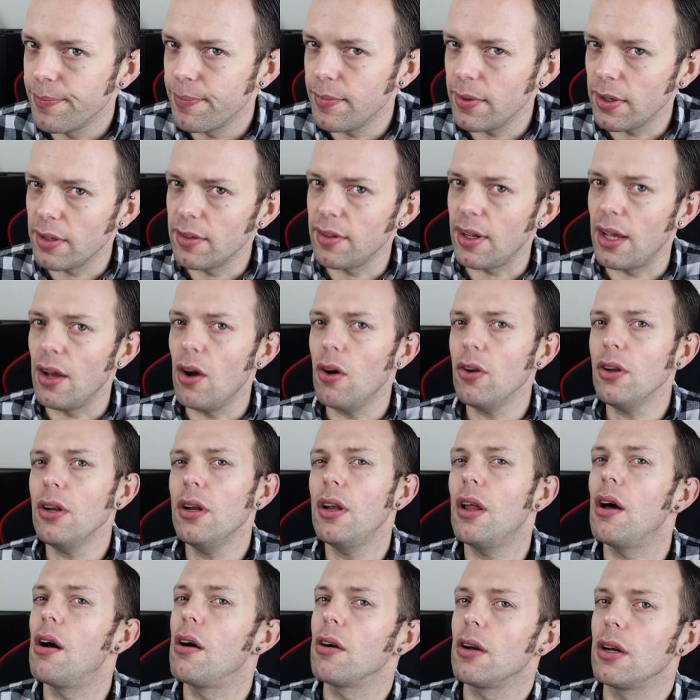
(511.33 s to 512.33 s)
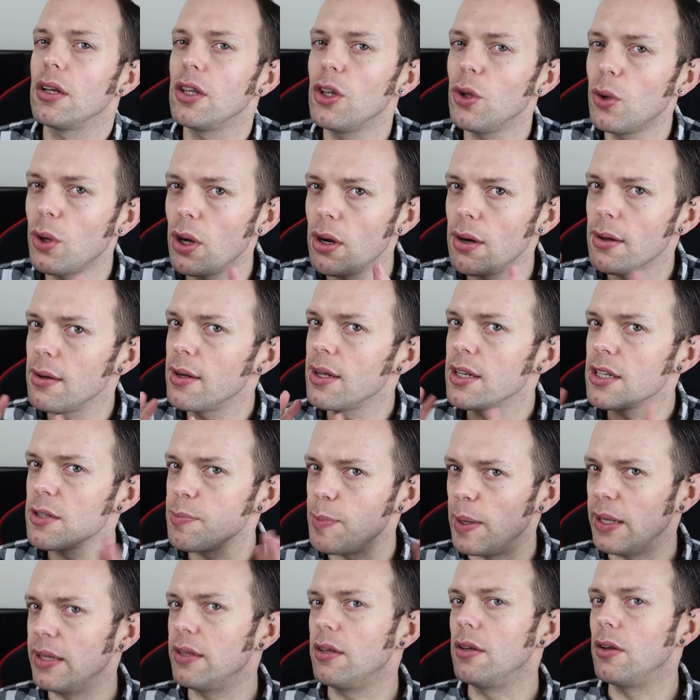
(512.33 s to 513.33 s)
Like I say, on a lager, you can't
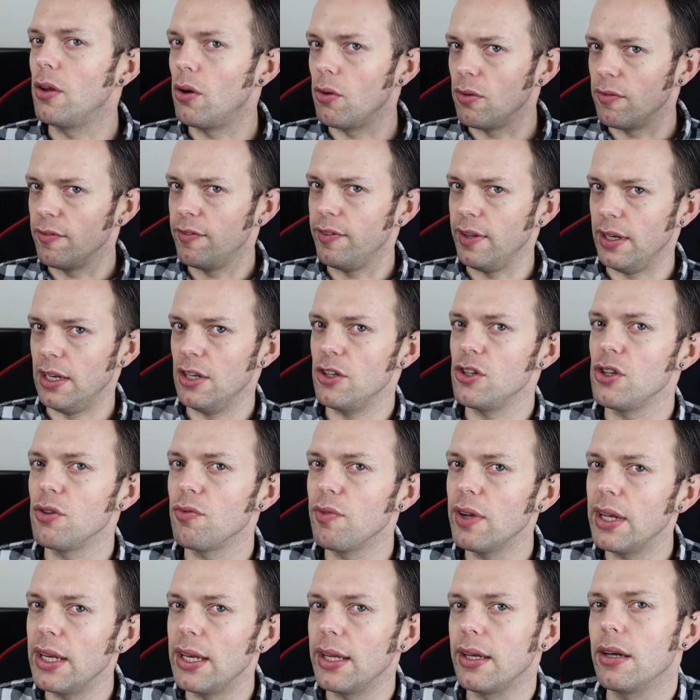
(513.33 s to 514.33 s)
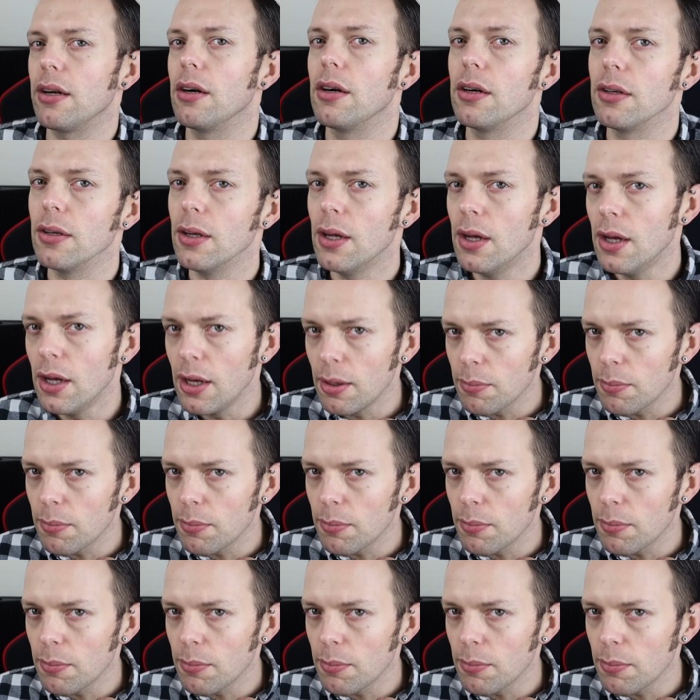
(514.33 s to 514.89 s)
expect a long finish. You really can't.